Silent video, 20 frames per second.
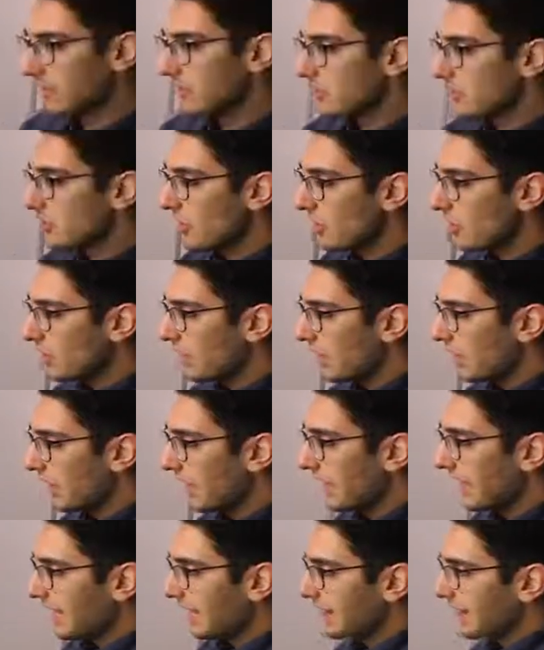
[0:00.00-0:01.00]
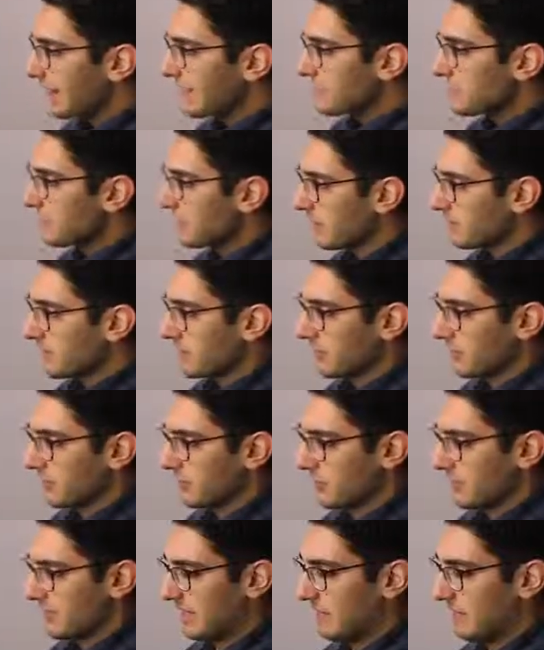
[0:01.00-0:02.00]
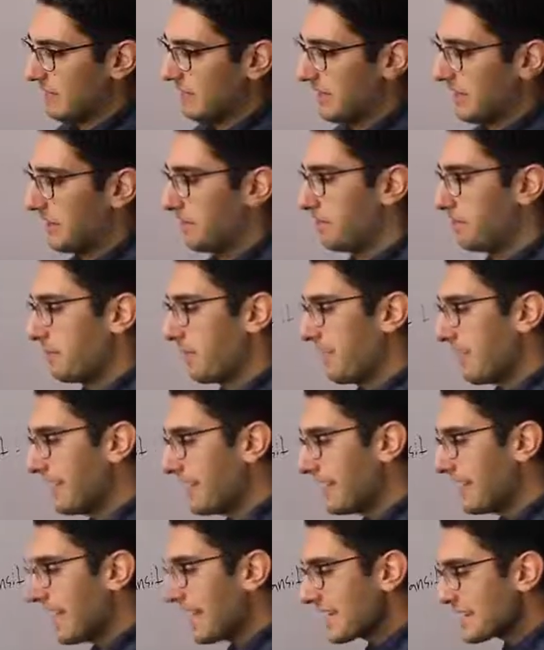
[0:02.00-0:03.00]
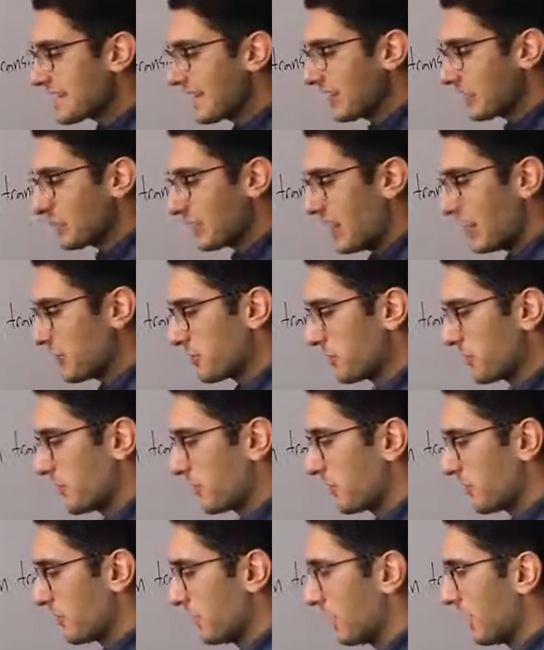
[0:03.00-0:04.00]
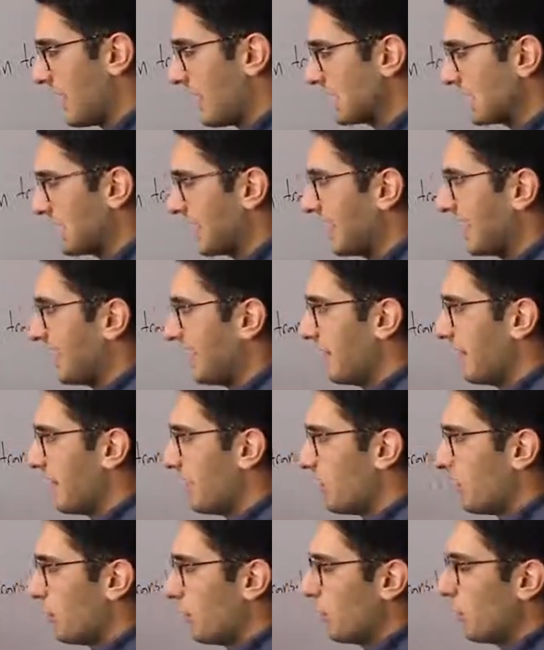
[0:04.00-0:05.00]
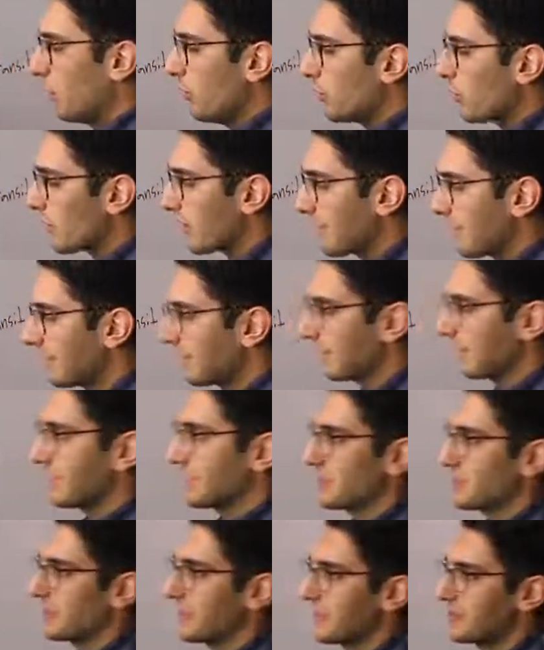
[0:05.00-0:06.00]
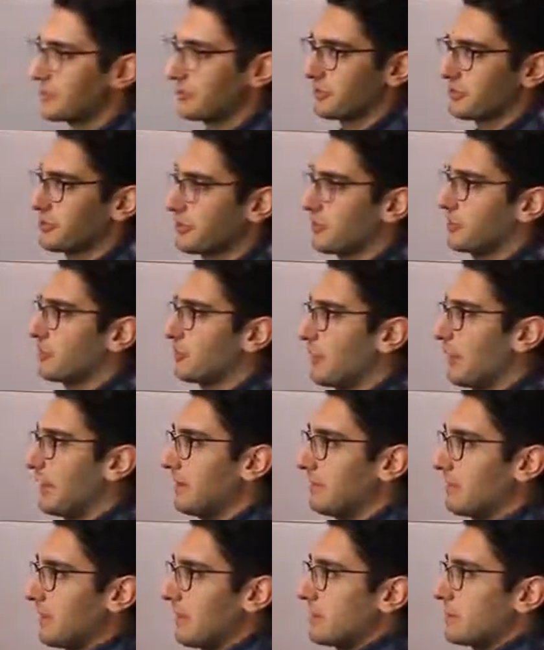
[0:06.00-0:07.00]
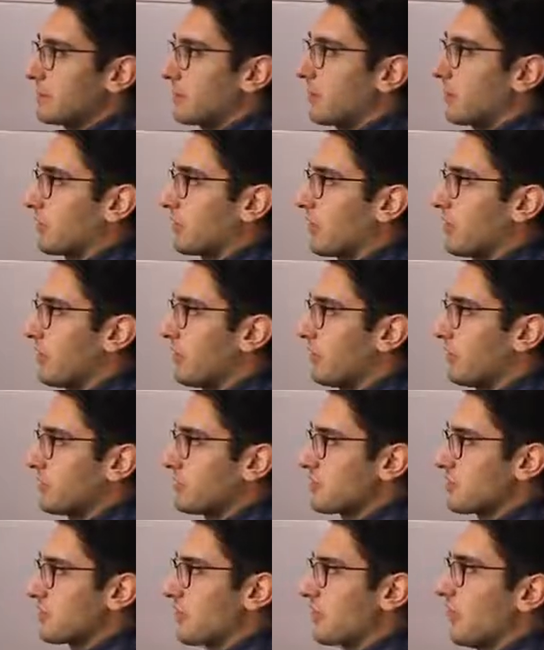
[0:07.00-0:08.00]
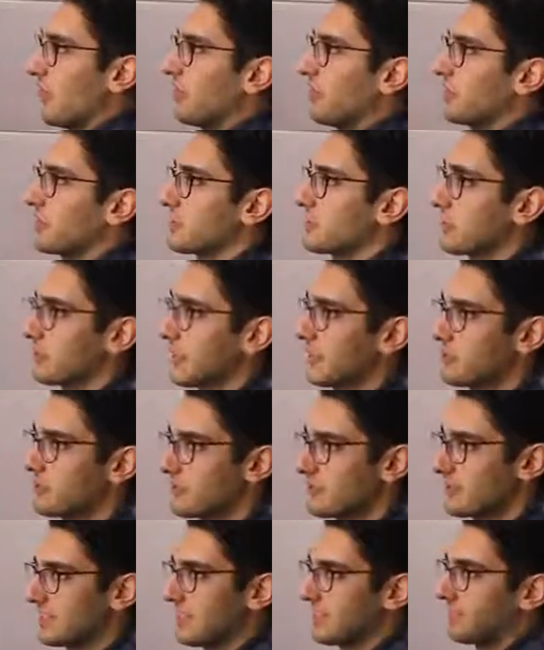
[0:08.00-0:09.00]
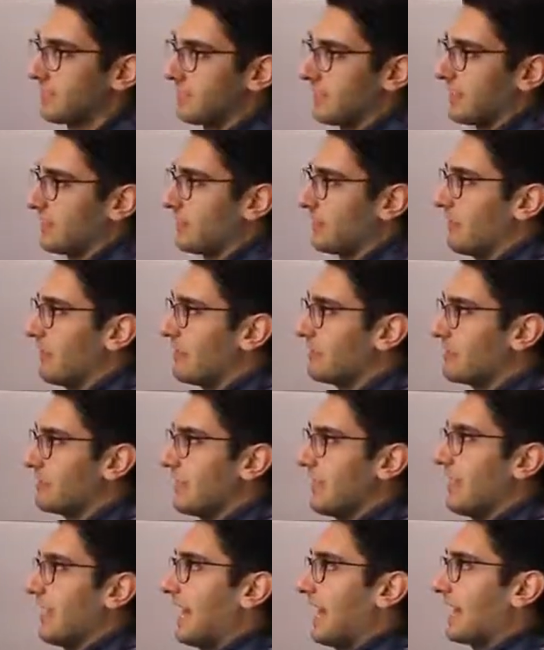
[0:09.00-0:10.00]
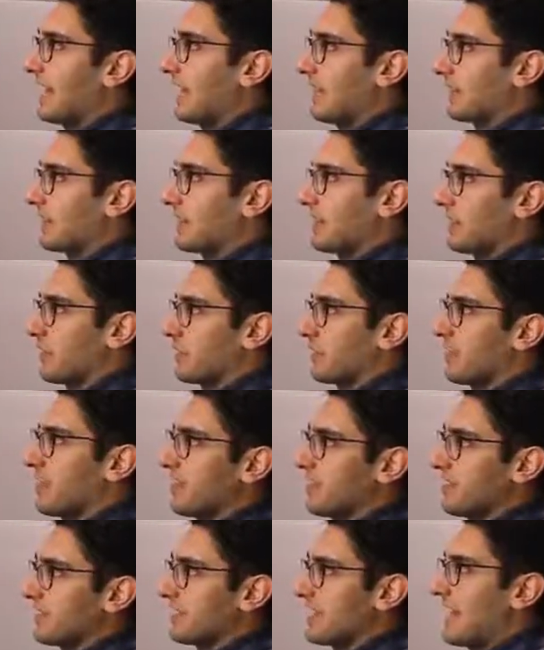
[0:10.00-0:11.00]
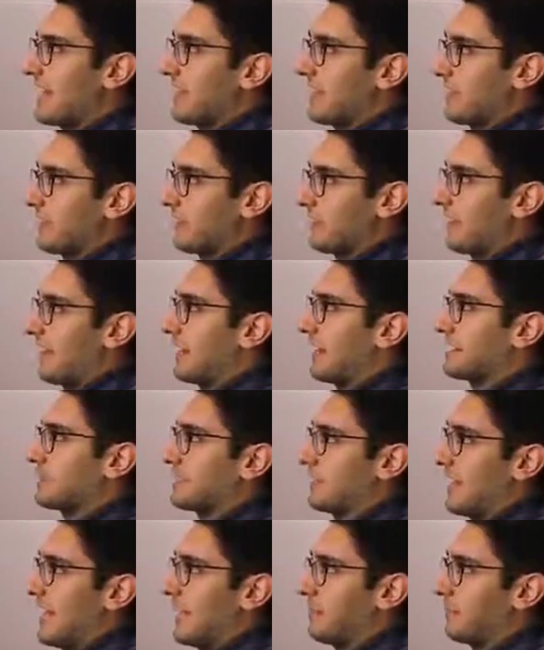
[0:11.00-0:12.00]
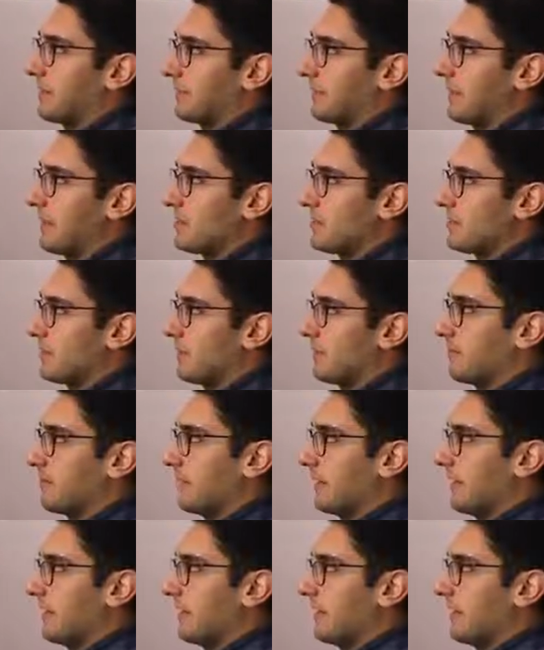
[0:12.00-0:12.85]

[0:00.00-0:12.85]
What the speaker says: So this becomes our first level thing. The next level challenge becomes realizing who we're giving these credentials to, right? So great, we've stored all these credentials safely in Vault, and now we're going to thread these out and provide it to an application.